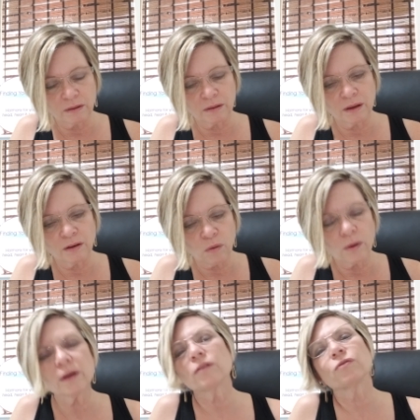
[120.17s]
in
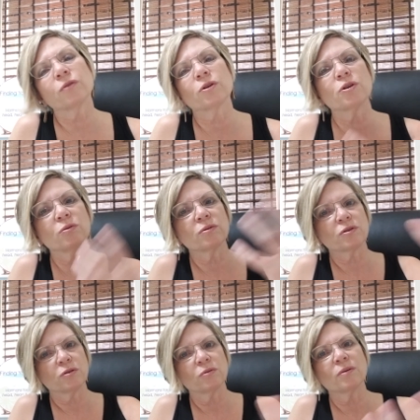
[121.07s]
order for you
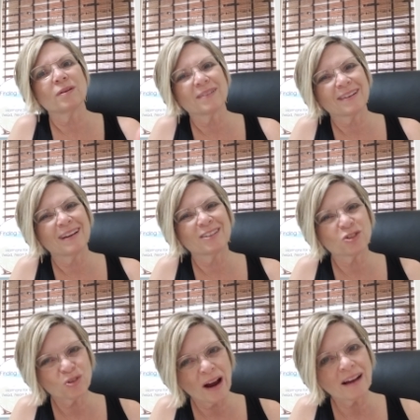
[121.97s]
to
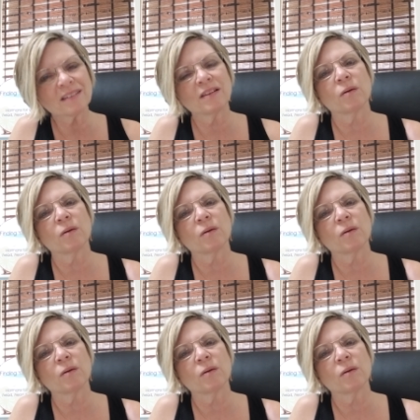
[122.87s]
attract the